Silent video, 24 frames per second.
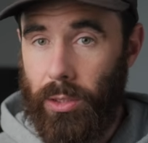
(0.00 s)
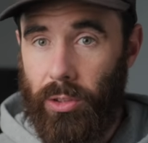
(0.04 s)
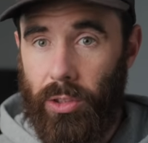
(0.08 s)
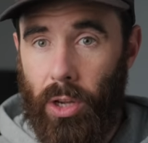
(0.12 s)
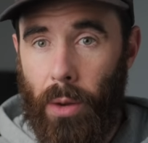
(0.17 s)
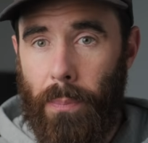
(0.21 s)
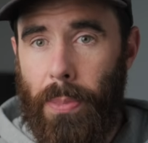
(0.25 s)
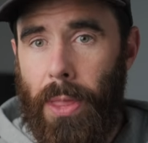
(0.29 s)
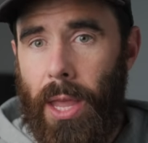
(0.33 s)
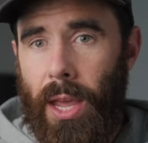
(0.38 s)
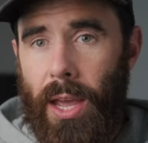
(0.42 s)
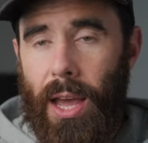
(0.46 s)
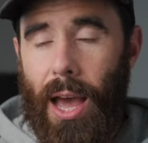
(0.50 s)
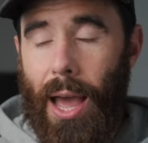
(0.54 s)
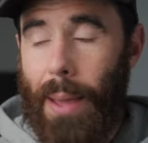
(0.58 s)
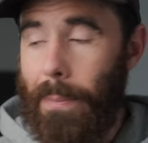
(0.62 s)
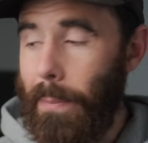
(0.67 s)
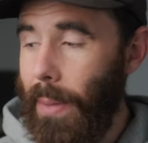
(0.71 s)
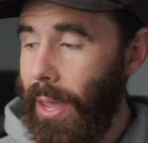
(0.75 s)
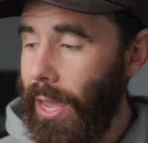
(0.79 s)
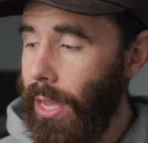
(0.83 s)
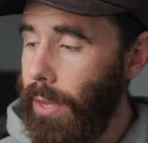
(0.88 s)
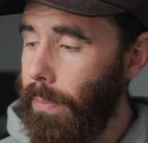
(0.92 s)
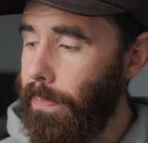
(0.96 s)
So I
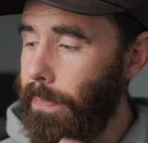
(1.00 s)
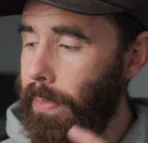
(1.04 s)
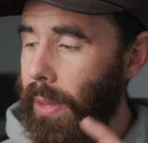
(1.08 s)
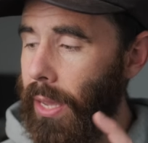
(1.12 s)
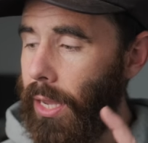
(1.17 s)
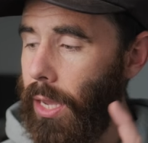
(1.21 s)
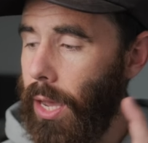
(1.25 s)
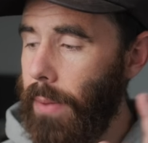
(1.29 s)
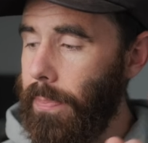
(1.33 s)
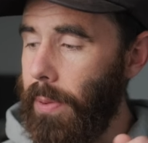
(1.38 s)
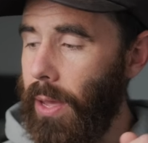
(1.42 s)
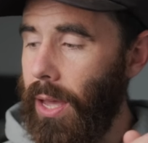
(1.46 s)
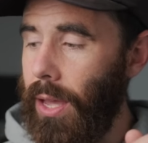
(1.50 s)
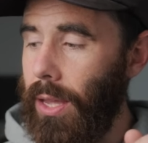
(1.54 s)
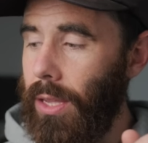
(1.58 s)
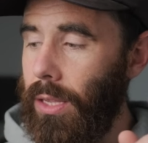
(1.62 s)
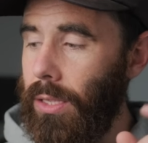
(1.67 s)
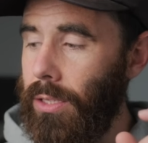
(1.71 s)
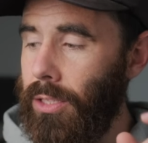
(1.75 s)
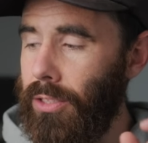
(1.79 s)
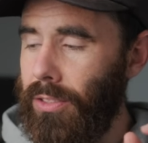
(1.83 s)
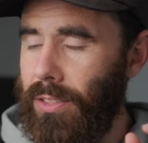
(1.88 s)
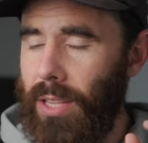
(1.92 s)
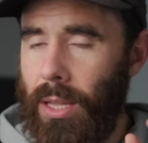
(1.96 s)
may pick up
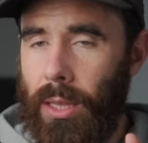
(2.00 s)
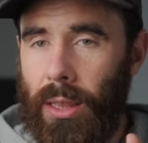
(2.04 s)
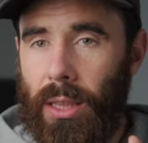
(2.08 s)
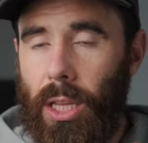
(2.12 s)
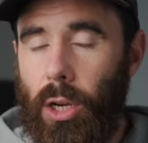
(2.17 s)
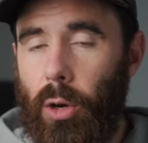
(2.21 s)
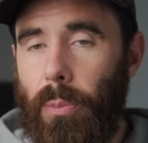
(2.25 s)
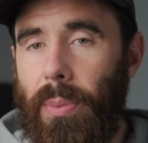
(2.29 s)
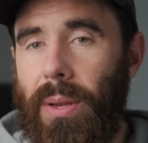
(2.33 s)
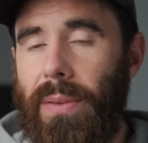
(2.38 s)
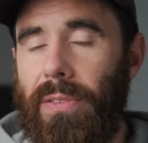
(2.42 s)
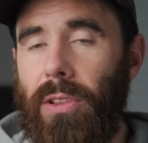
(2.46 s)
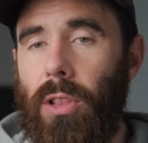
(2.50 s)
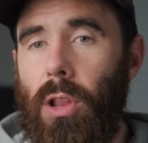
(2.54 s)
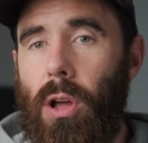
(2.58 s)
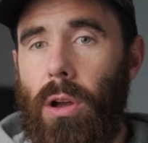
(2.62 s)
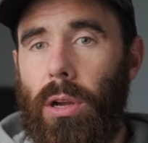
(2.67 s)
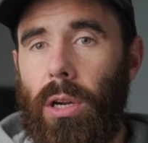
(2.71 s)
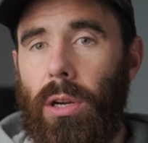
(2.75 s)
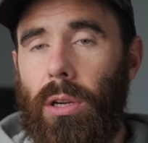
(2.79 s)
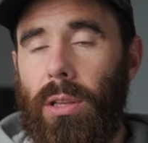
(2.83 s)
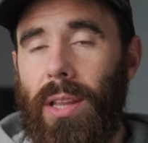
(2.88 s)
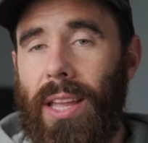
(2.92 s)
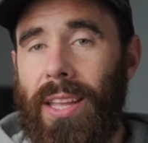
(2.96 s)
just a little bit of a
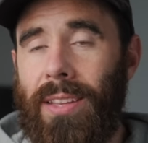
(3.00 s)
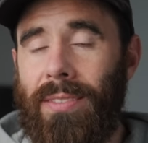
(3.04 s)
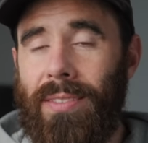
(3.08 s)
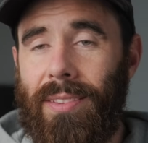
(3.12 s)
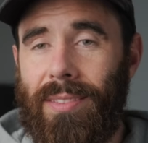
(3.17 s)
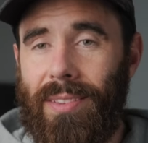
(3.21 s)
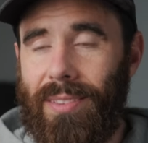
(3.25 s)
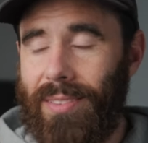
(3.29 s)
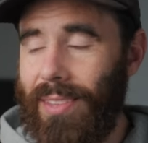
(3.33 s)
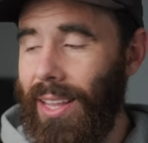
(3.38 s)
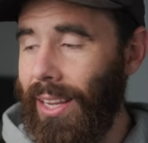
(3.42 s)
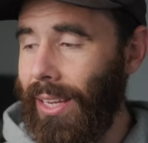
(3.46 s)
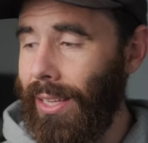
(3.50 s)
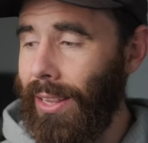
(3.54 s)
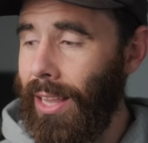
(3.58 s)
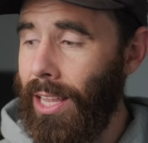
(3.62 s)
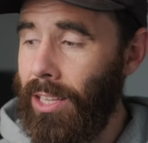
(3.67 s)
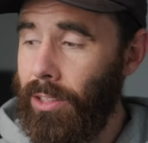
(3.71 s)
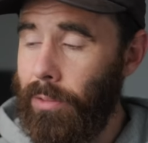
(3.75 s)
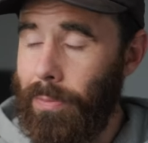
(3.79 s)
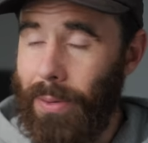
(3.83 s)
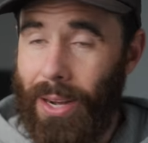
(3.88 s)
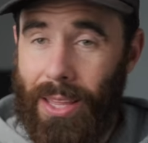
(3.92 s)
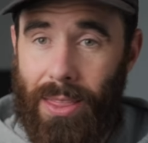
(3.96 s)
longer lens as a second
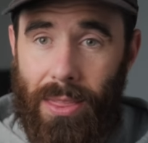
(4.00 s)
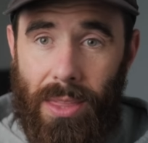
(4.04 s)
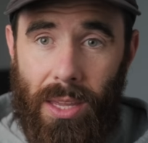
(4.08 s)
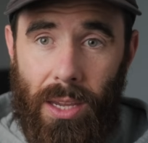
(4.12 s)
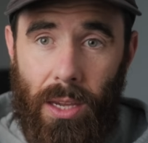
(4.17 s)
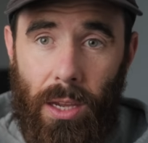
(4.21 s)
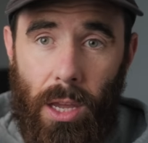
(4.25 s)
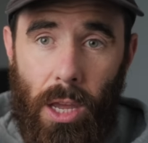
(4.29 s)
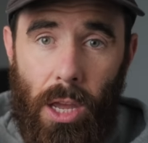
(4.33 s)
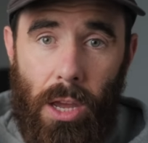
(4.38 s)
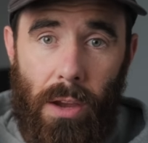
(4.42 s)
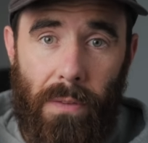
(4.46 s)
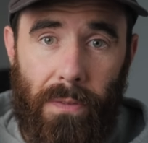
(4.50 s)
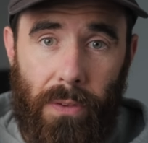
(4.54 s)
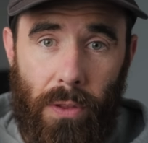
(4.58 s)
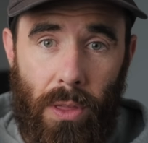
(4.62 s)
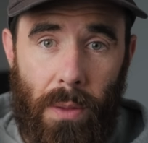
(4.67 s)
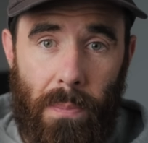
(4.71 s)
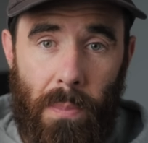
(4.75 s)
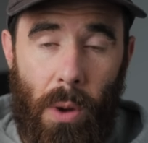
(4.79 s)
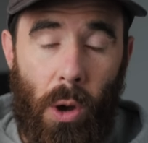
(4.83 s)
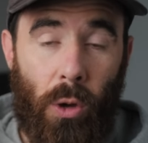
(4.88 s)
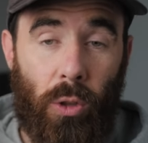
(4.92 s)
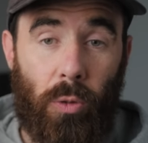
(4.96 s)
lens, but I think for
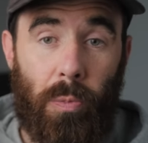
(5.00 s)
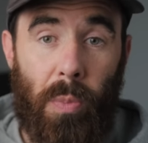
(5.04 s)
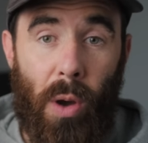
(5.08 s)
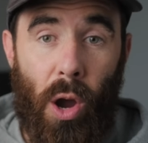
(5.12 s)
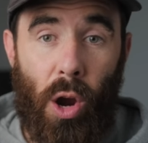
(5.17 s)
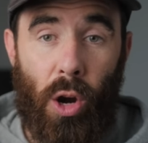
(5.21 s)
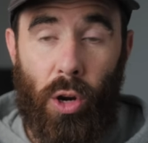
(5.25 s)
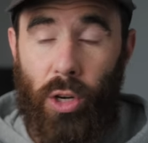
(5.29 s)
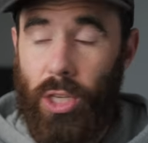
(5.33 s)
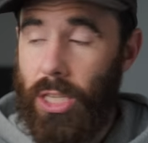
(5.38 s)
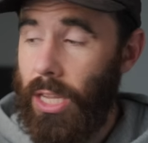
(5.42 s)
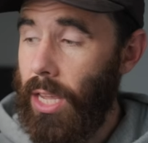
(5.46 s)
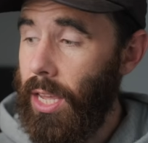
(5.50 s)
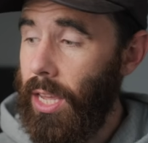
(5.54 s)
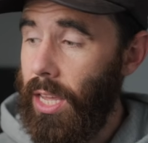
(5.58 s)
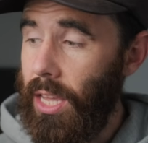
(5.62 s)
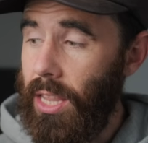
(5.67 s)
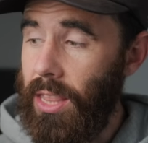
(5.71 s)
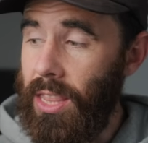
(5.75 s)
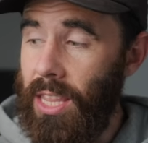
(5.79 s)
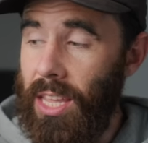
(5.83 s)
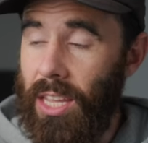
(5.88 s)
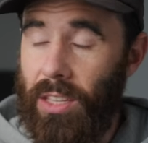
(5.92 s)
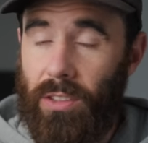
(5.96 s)
the most part,
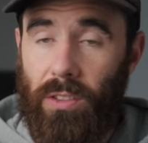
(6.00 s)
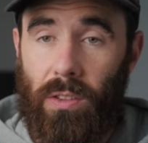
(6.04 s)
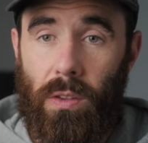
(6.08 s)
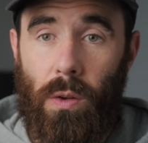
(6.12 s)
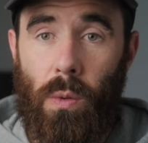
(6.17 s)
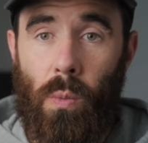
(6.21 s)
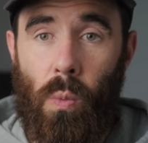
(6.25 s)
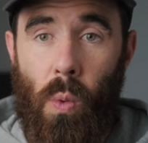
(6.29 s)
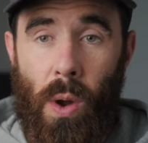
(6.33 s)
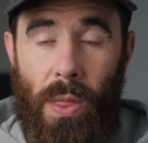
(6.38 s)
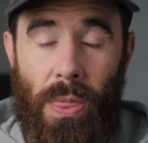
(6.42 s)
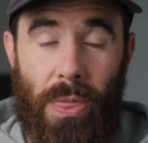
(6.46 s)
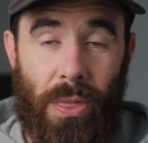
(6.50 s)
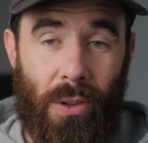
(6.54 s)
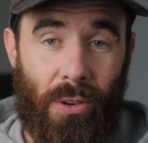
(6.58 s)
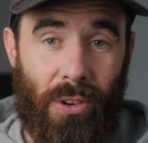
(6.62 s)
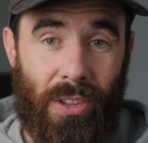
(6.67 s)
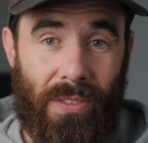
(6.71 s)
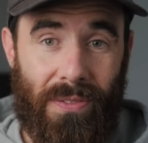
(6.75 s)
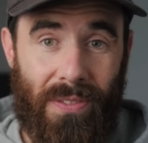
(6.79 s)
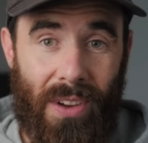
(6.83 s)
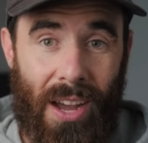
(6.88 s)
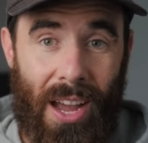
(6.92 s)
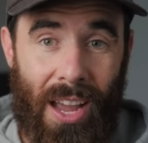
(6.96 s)
this
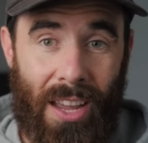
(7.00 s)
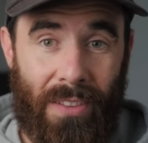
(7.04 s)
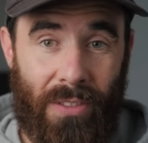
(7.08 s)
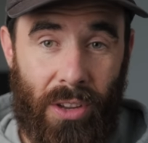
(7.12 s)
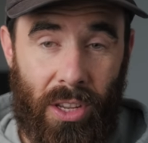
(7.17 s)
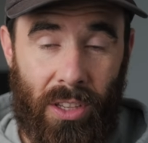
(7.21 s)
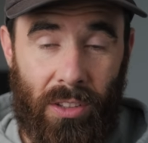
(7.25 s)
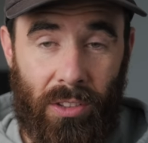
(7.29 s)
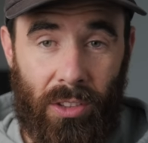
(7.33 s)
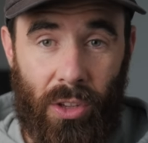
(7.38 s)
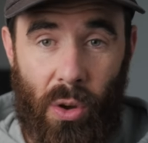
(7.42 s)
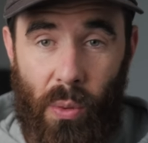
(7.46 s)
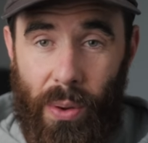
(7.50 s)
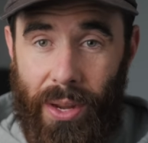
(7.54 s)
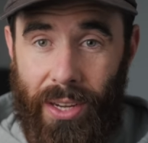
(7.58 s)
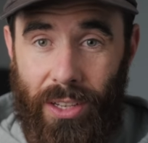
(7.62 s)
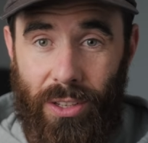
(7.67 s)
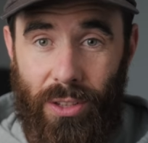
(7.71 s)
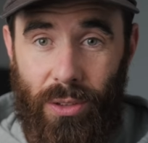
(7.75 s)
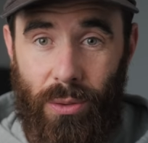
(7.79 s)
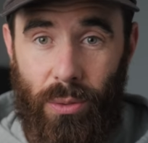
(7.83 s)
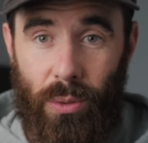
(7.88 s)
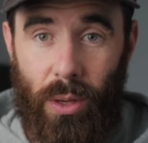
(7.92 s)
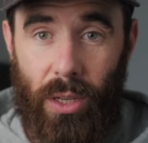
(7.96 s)
135 is going
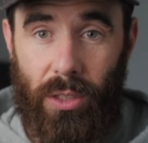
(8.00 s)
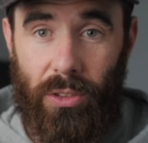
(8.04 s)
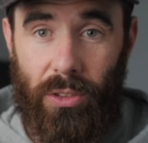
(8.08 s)
to